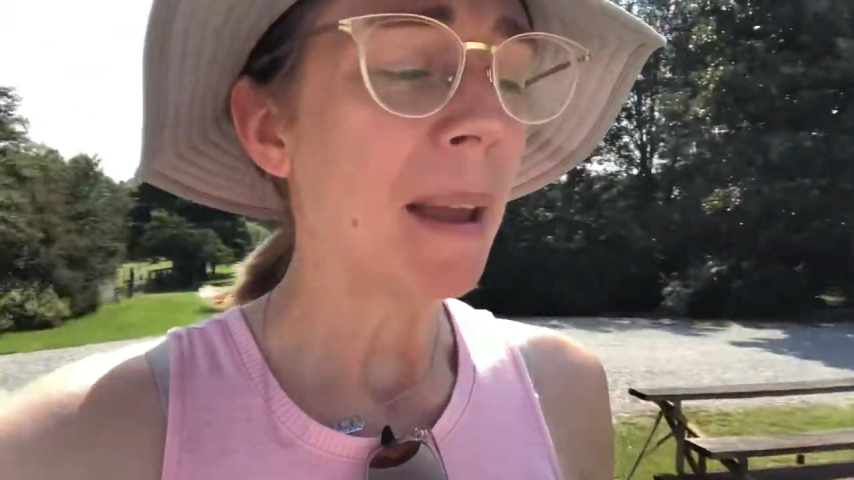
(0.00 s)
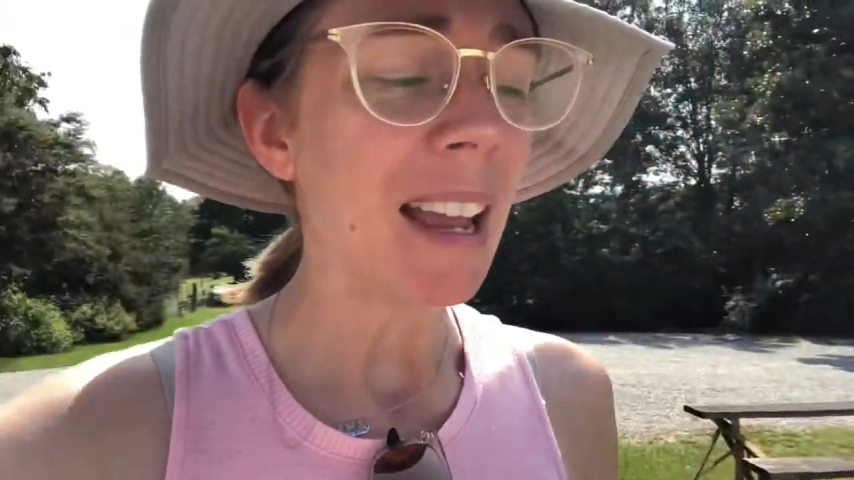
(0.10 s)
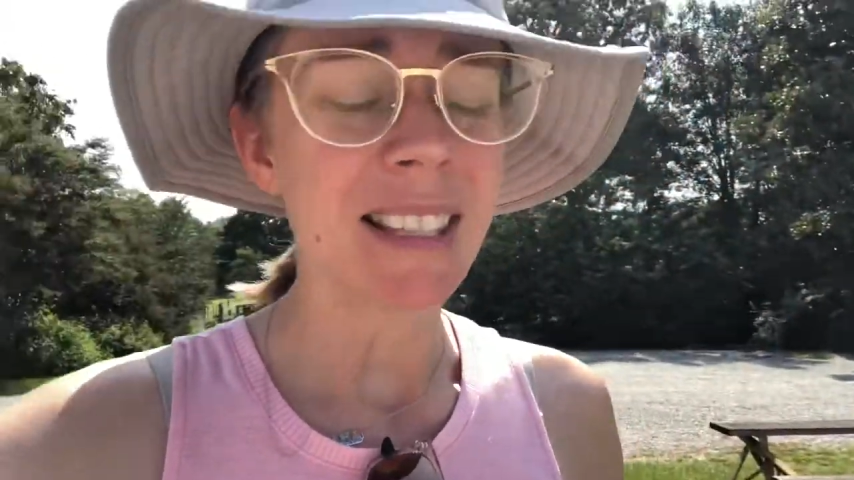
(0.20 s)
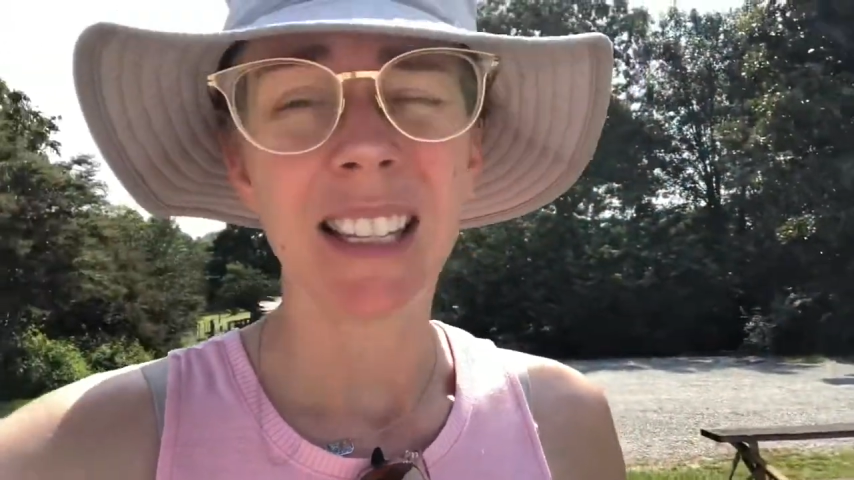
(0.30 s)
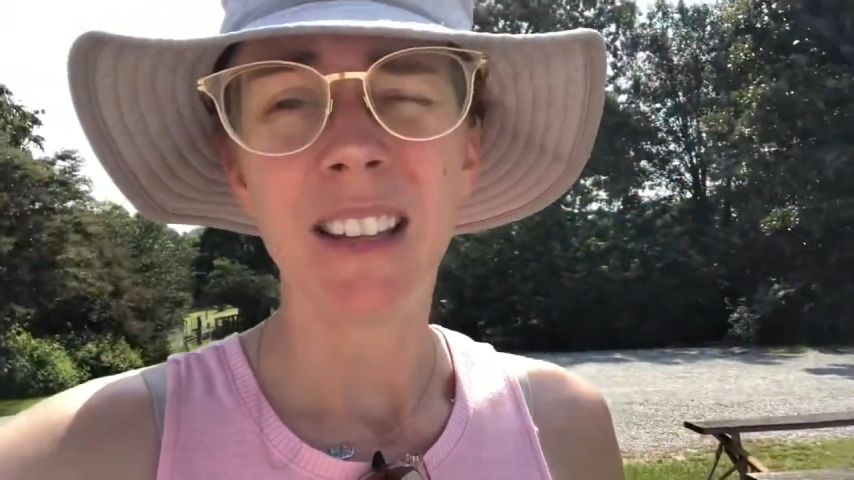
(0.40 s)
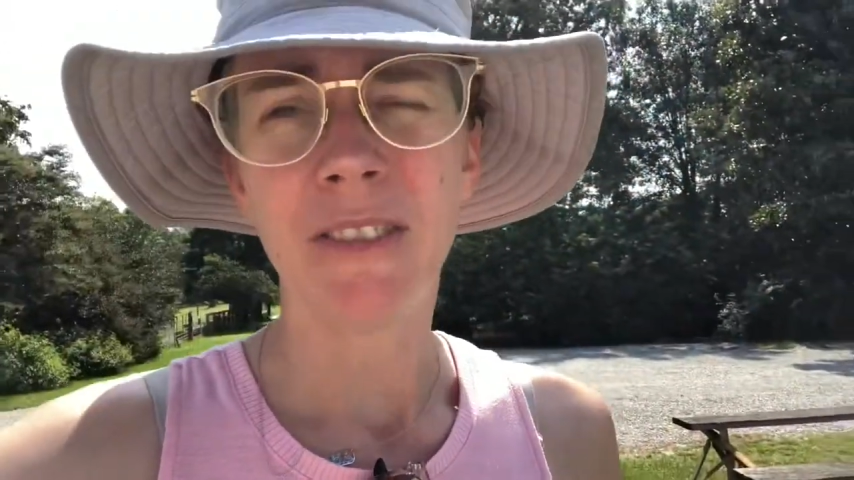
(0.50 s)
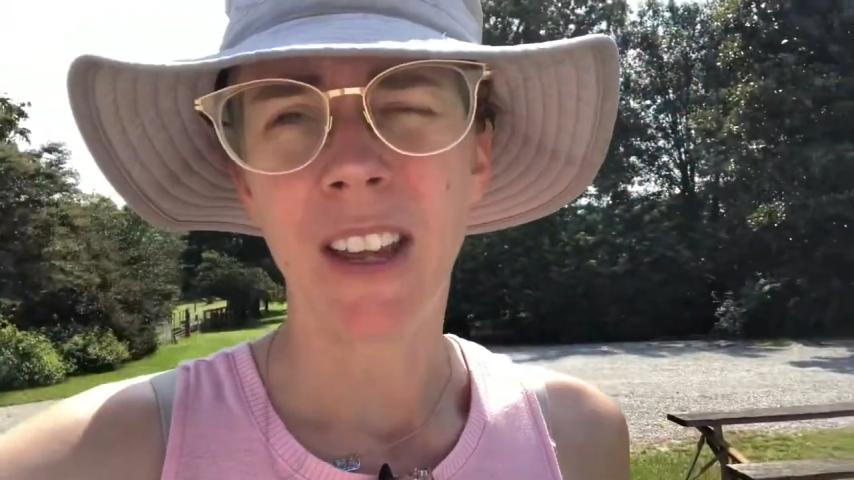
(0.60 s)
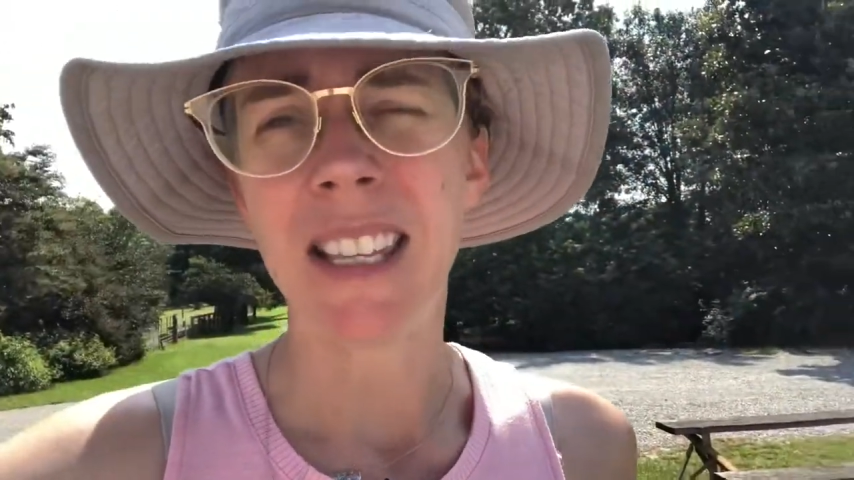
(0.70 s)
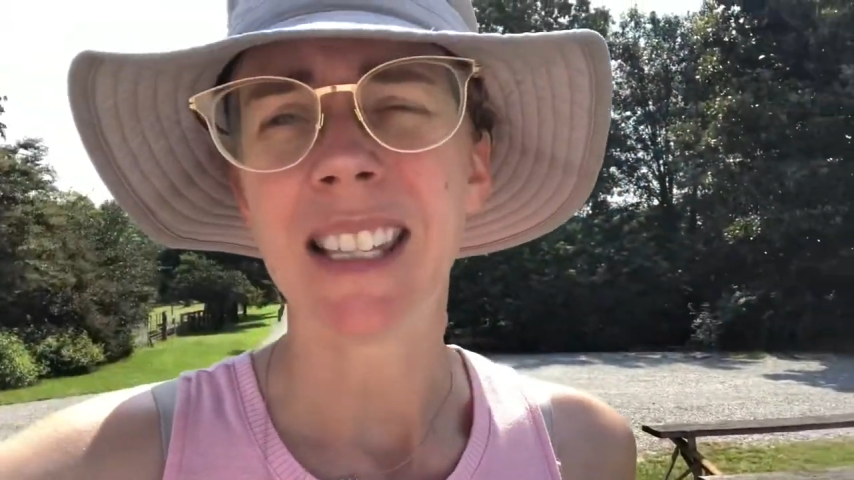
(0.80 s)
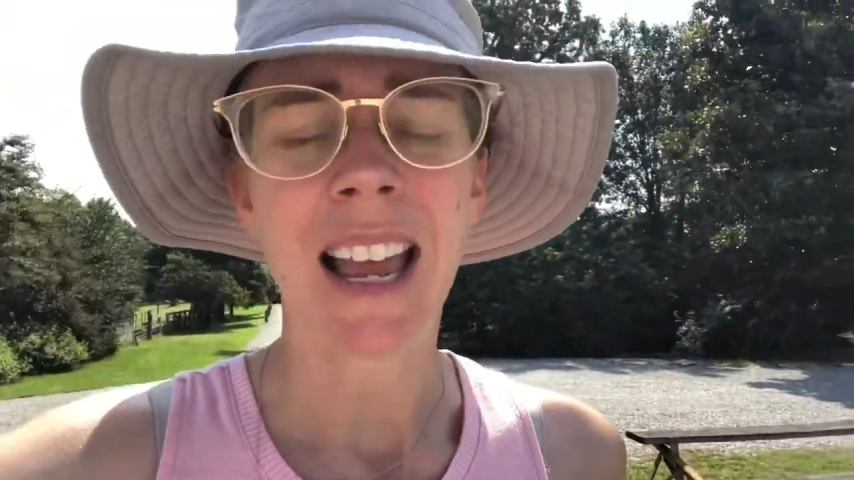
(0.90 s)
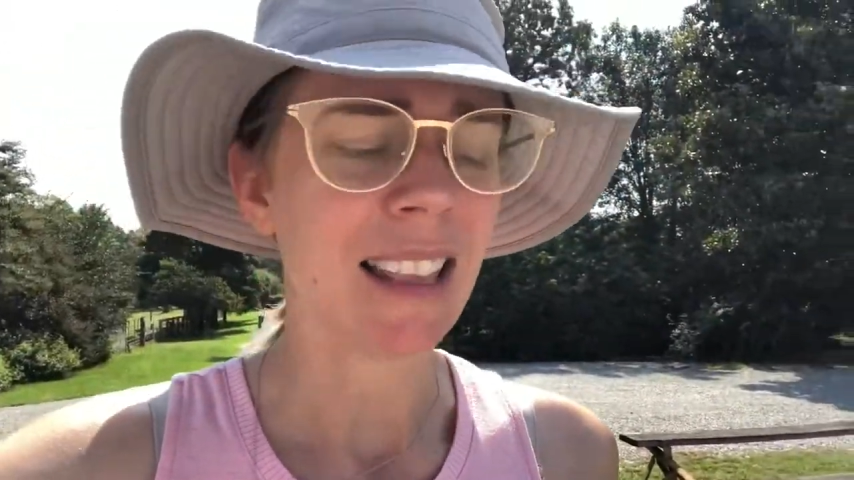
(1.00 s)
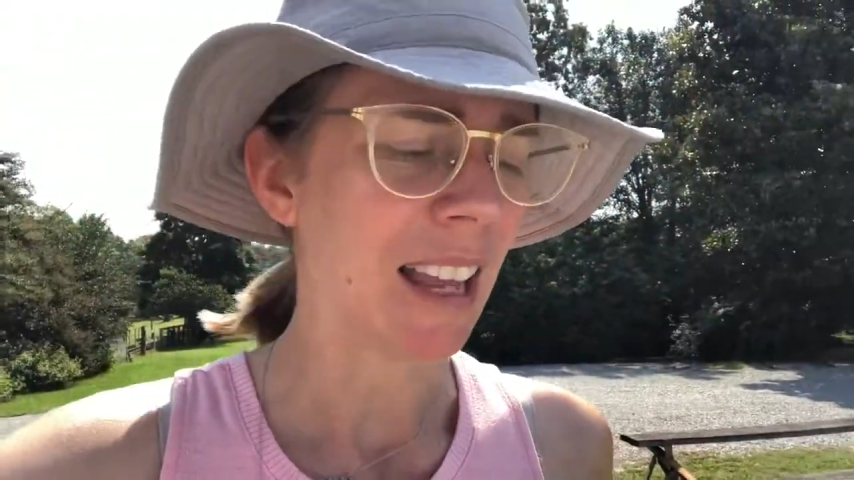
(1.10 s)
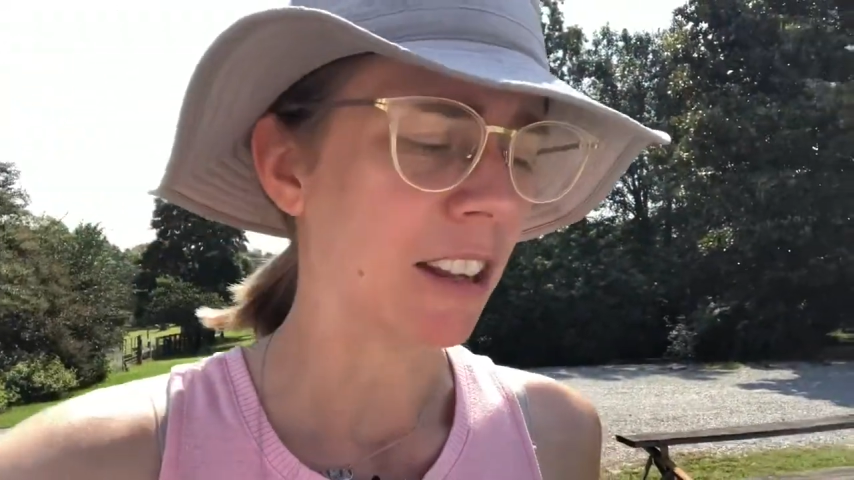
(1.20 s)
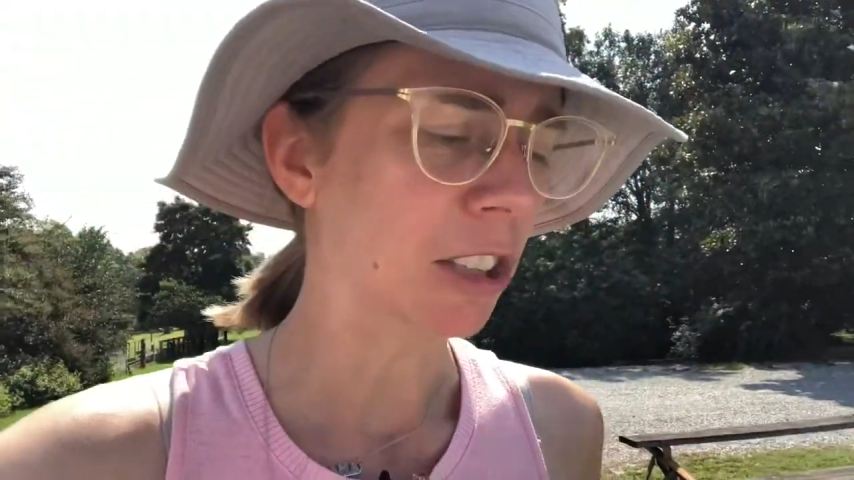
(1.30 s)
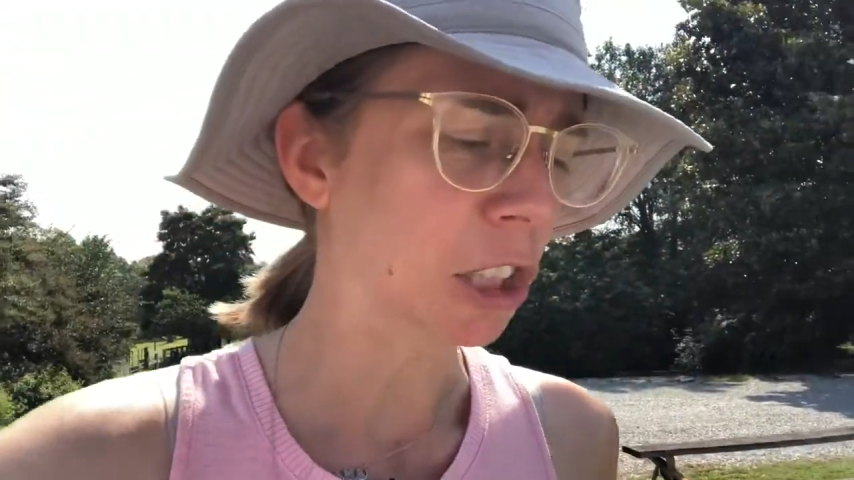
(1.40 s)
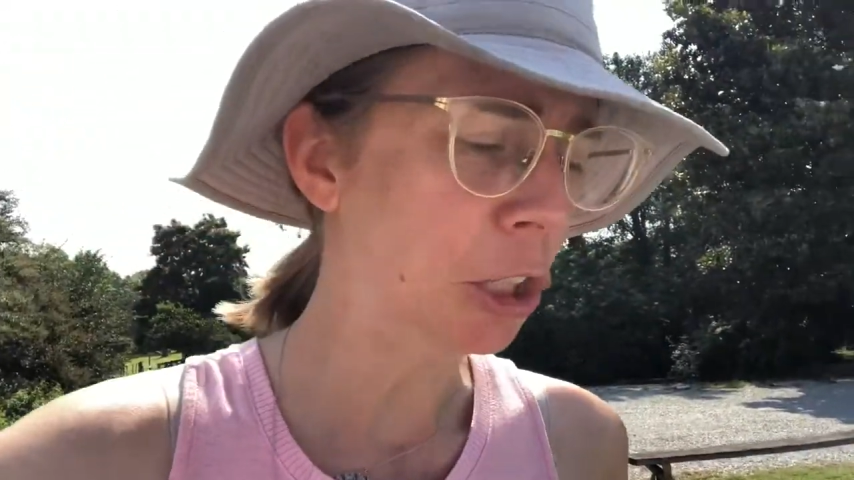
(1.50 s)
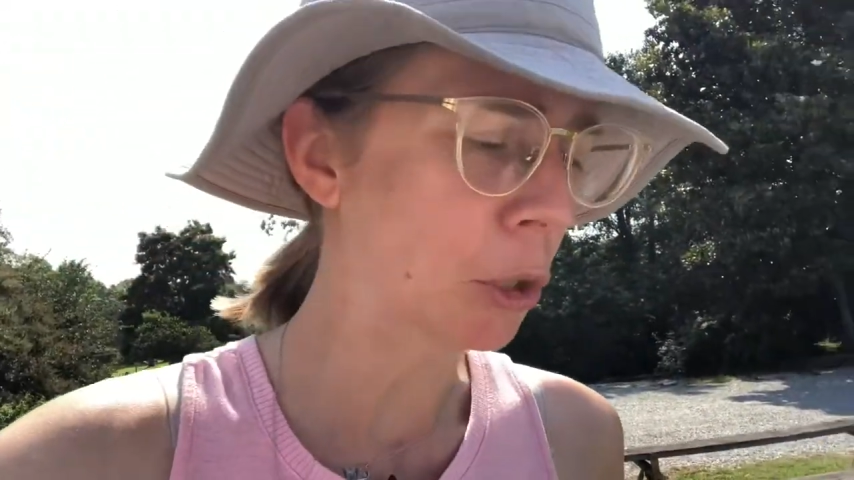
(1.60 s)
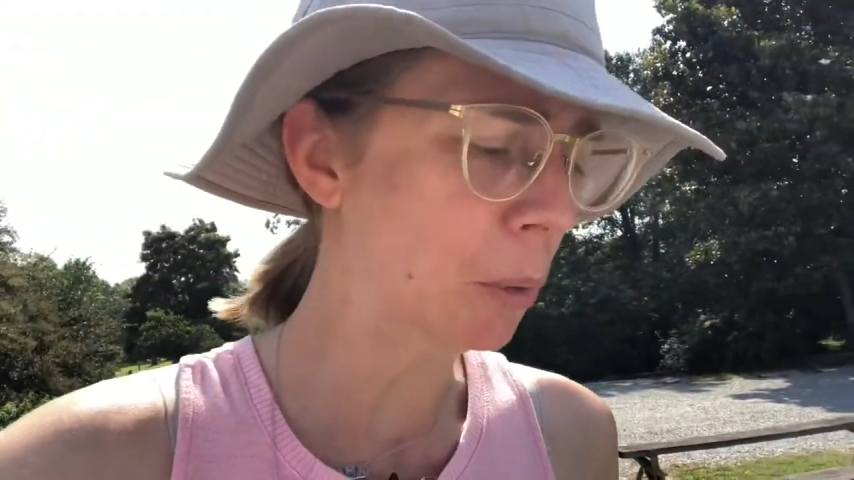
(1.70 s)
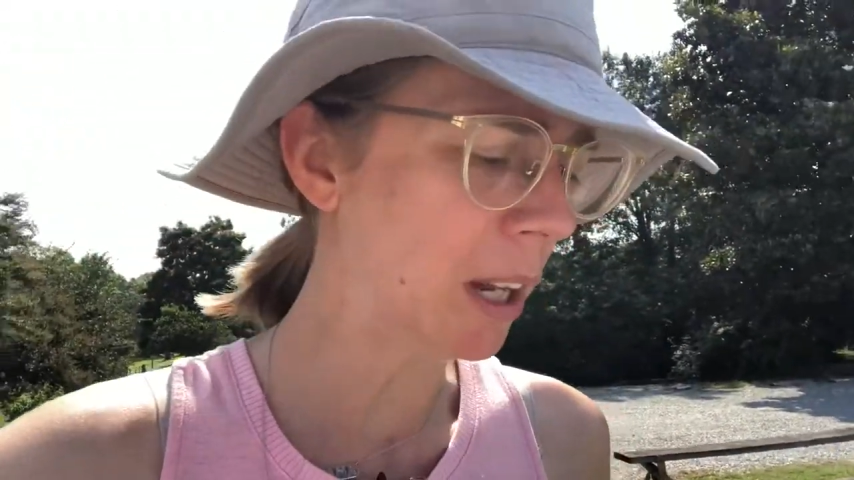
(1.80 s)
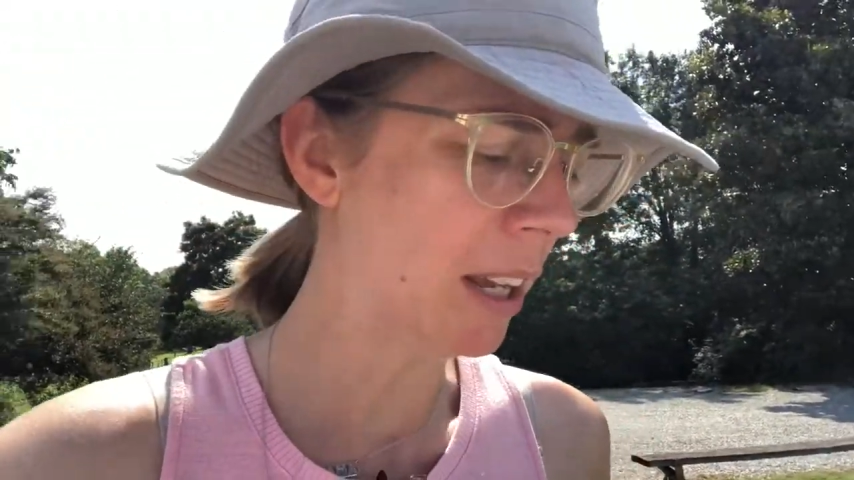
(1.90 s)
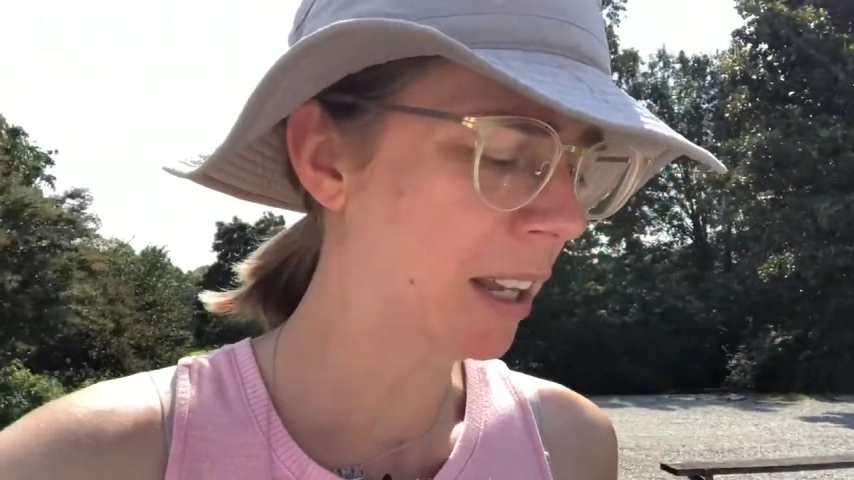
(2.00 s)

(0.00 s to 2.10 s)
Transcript: pacing the fence line like a loon